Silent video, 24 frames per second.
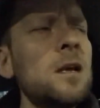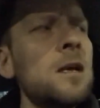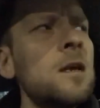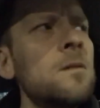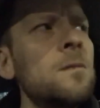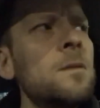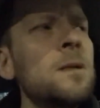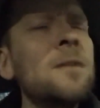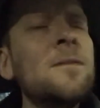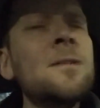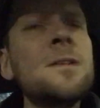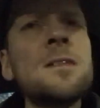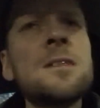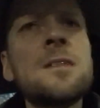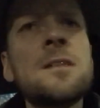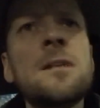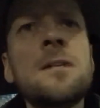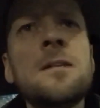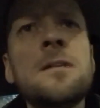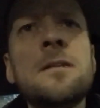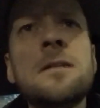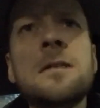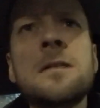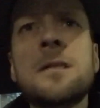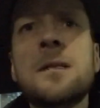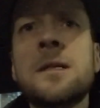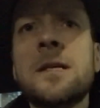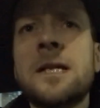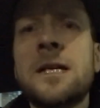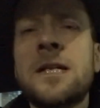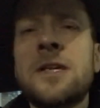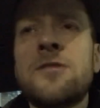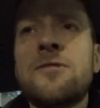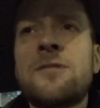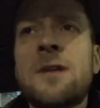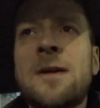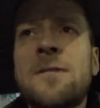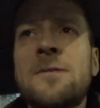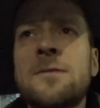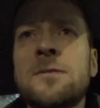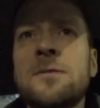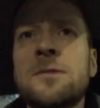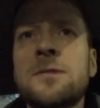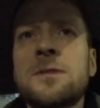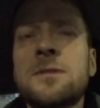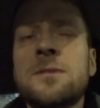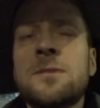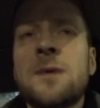I believe it's to London that he
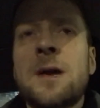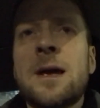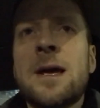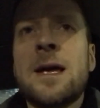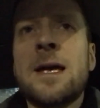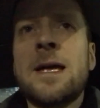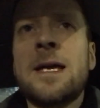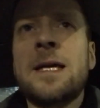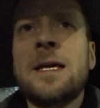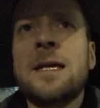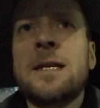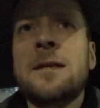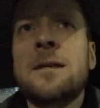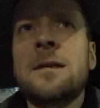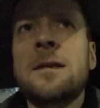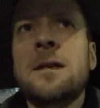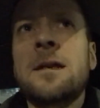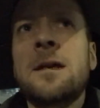travels, where he